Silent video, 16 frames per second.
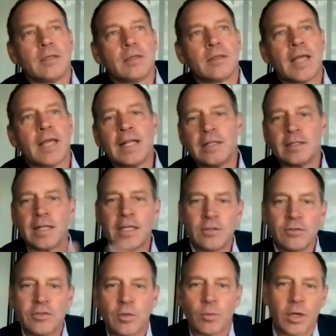that
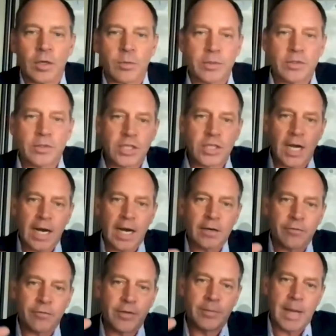used to work when
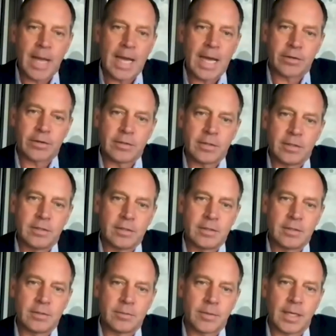geography mattered,
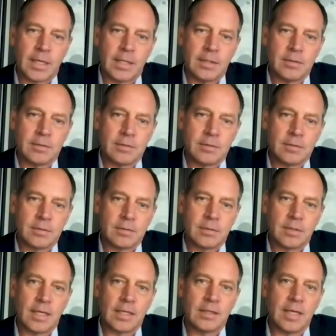right?
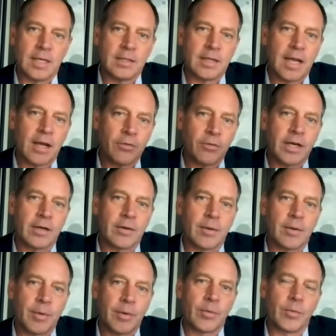And in
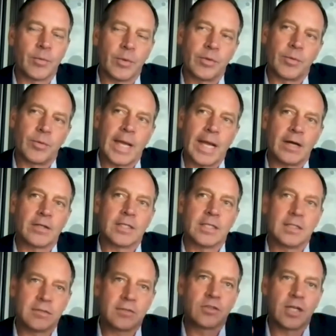healthcare, what the reality
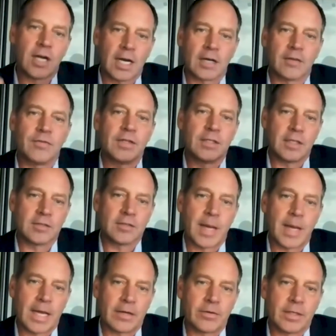is, geography does
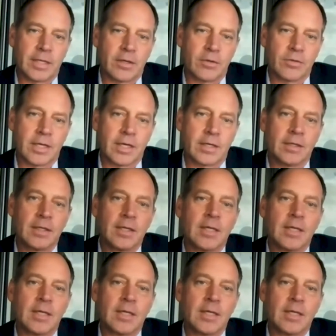matter in healthcare.